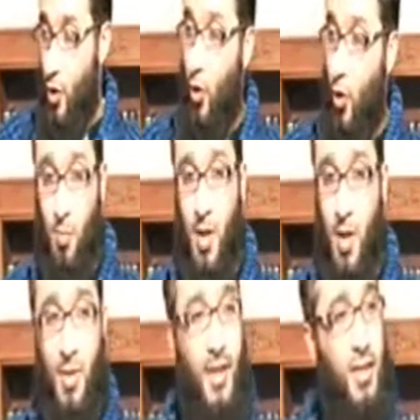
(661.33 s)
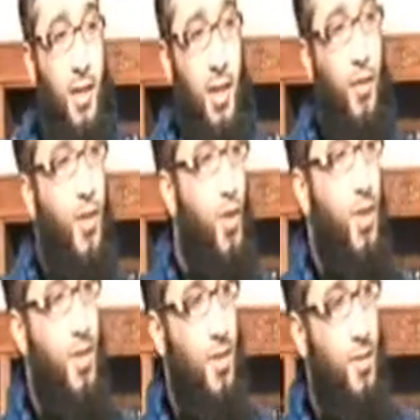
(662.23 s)
the whole ummah, but at least
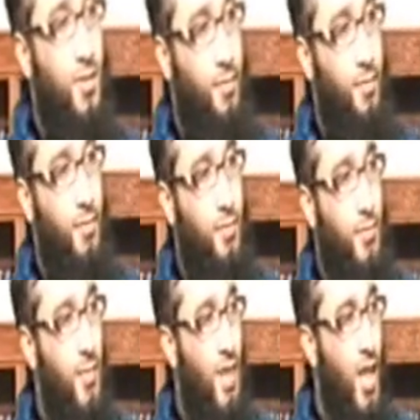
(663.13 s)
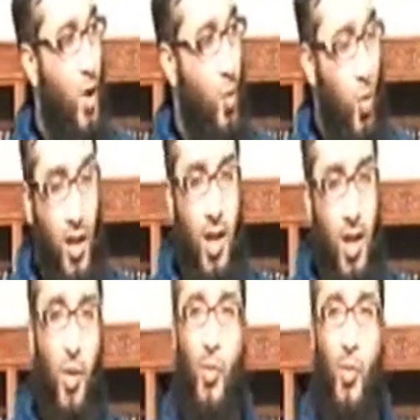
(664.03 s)
individuals.
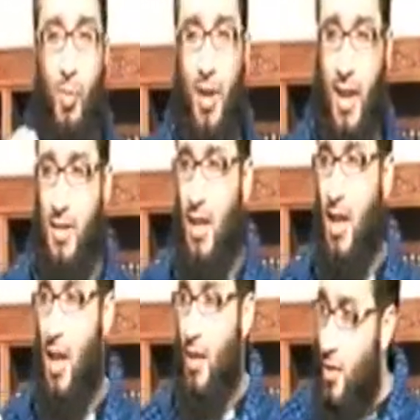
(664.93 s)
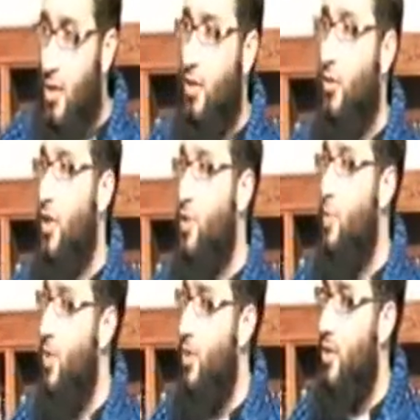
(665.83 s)
Why can't we replicate this kind
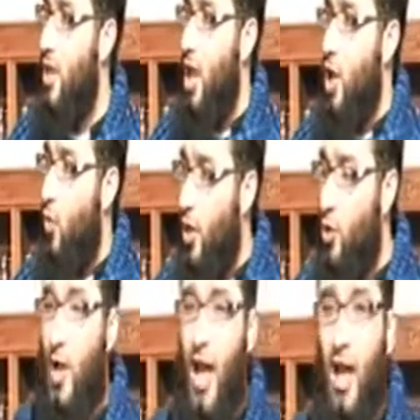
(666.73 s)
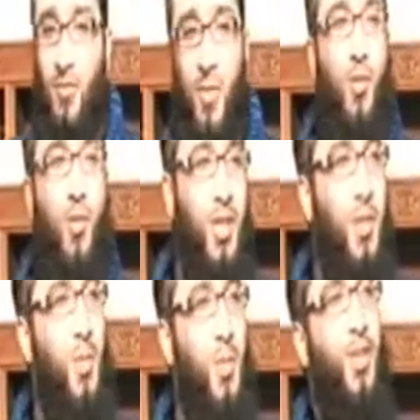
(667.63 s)
of experience? Why do we have many
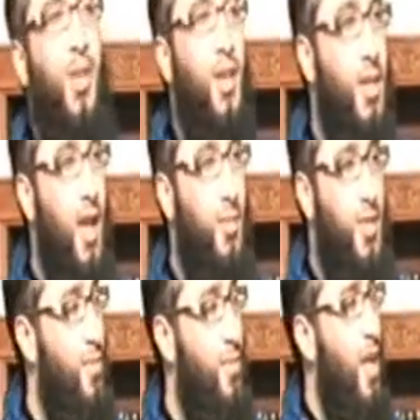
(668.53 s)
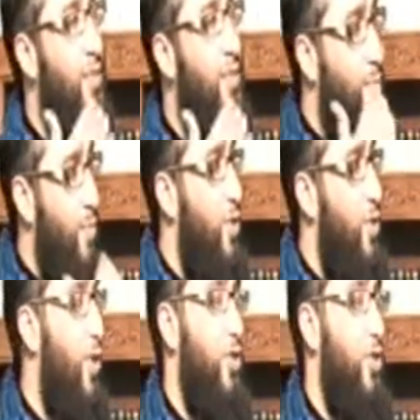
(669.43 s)
Muslims preaching Islam? Sometimes
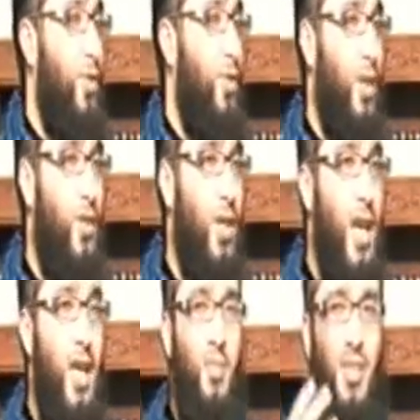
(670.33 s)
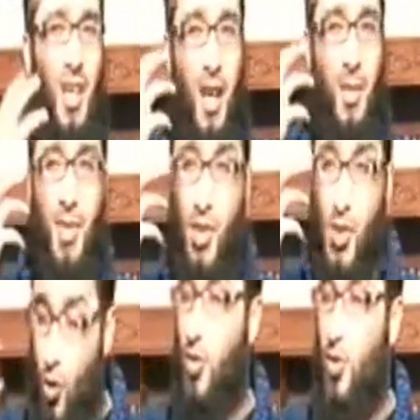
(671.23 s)
students of knowledge,
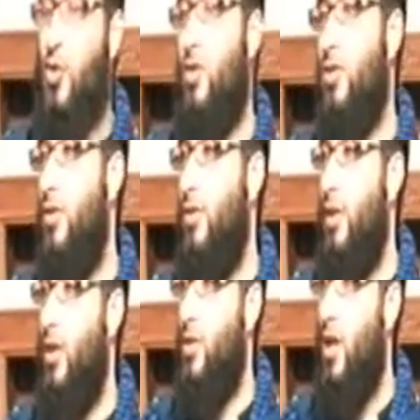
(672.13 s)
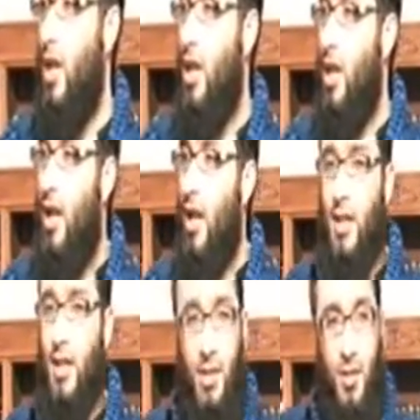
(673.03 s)
sometimes strong students of knowledge.
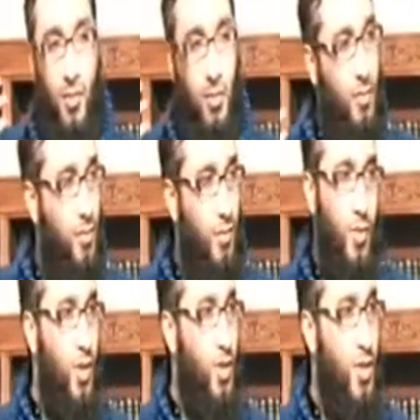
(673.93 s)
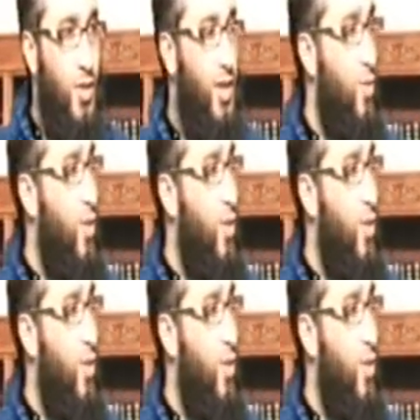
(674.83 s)
And when you